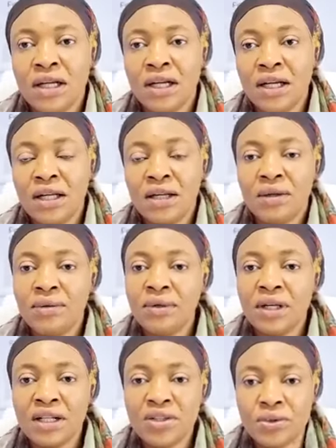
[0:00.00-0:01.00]

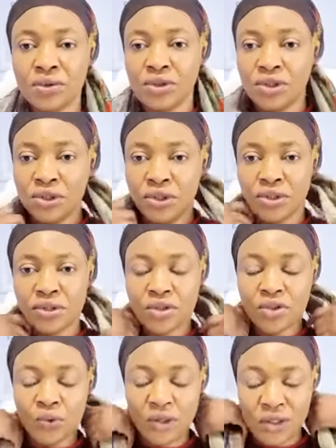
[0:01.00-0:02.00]
Hallelujah to
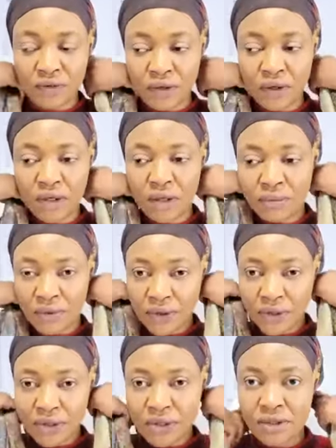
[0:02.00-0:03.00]
Jesus. We give God a
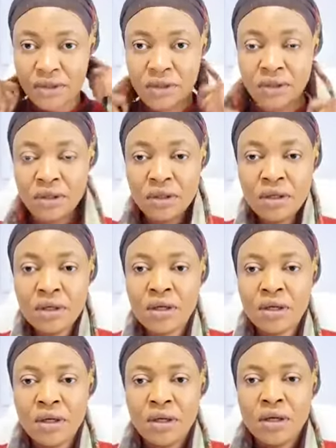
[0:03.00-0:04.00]
praise.
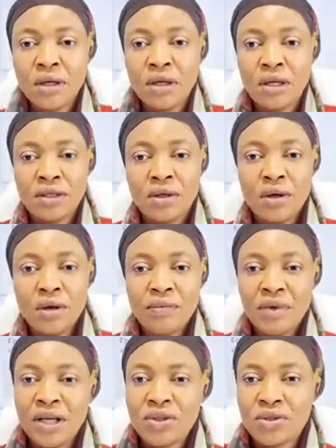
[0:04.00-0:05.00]
Let
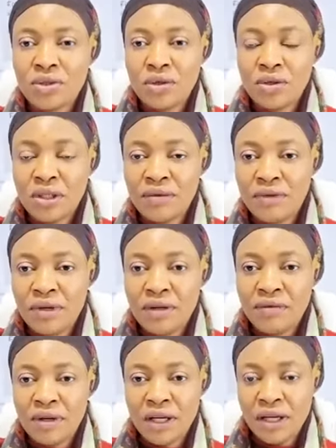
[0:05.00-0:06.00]
God be exalted
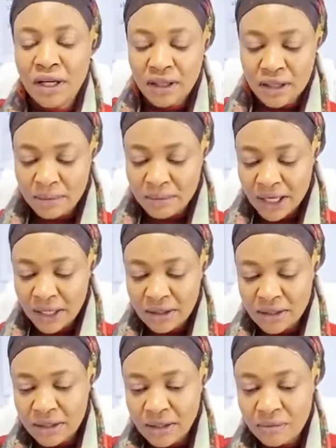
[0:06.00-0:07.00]
forever in the
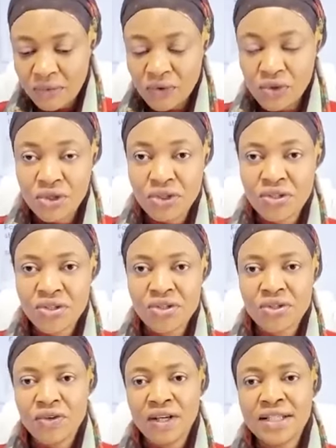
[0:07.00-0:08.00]
mighty name of
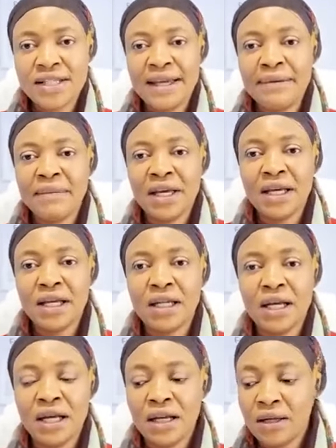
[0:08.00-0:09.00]
Jesus Christ. Amen.
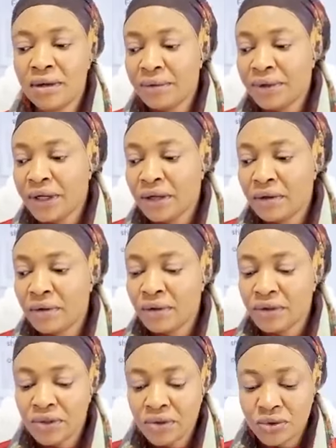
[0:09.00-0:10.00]
Hallelujah.
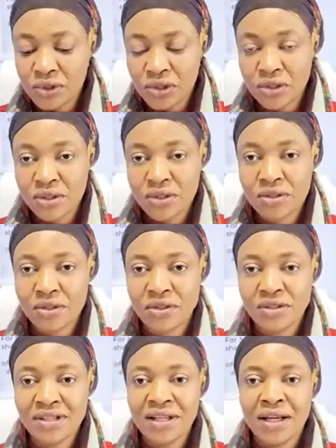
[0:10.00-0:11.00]
Glory to Jesus.
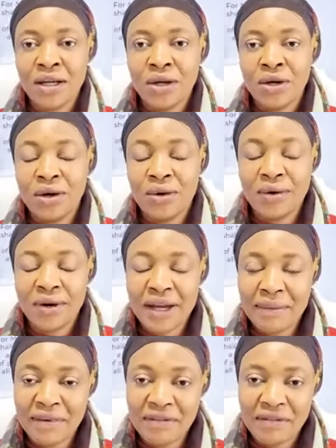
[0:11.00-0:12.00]
Glory,
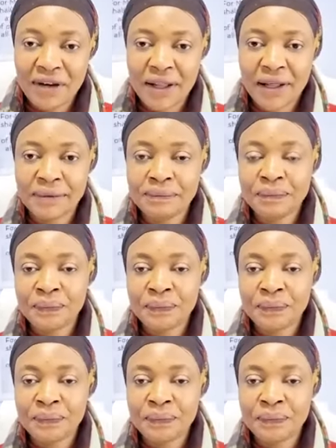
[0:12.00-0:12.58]
Abba Father.